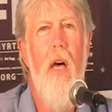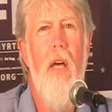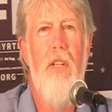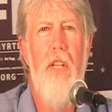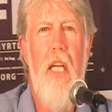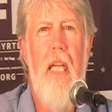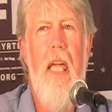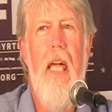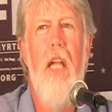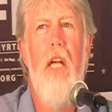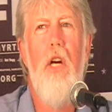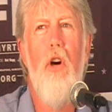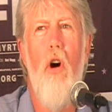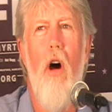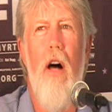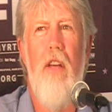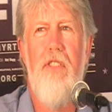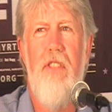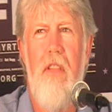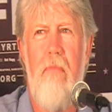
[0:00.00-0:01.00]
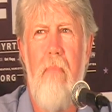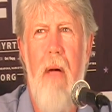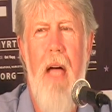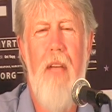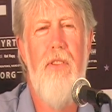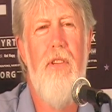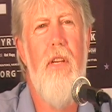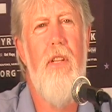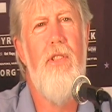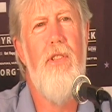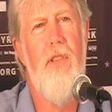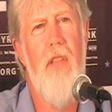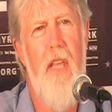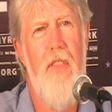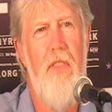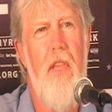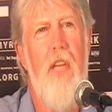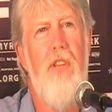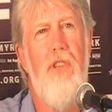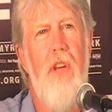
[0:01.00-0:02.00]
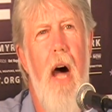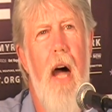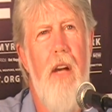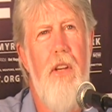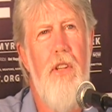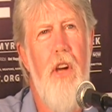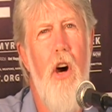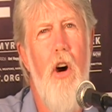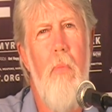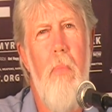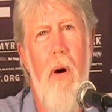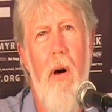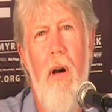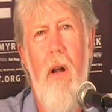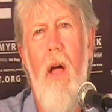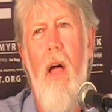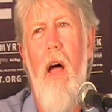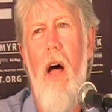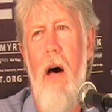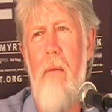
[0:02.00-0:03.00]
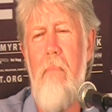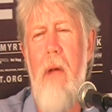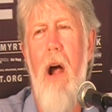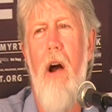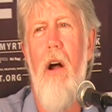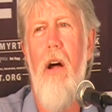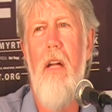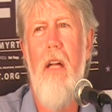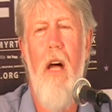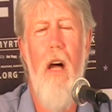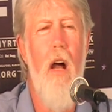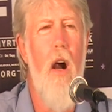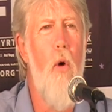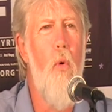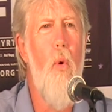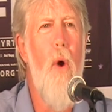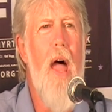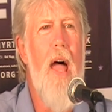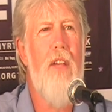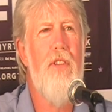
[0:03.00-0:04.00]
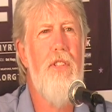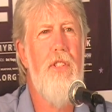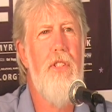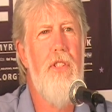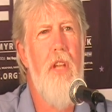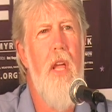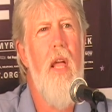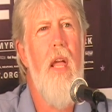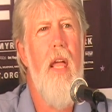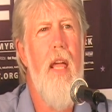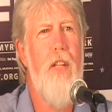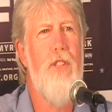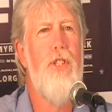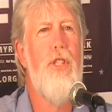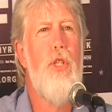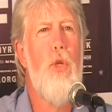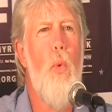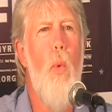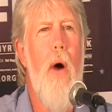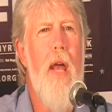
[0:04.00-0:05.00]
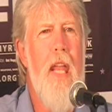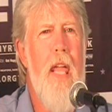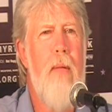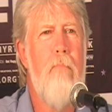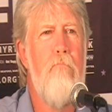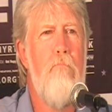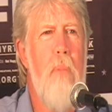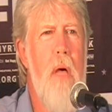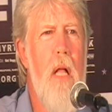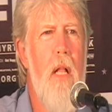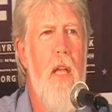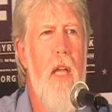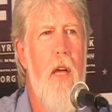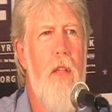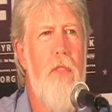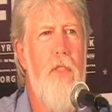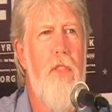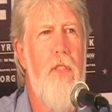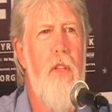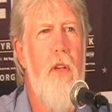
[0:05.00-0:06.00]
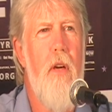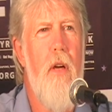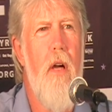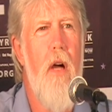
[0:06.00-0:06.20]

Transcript: to get across the message that this October America arrests its 20 millionth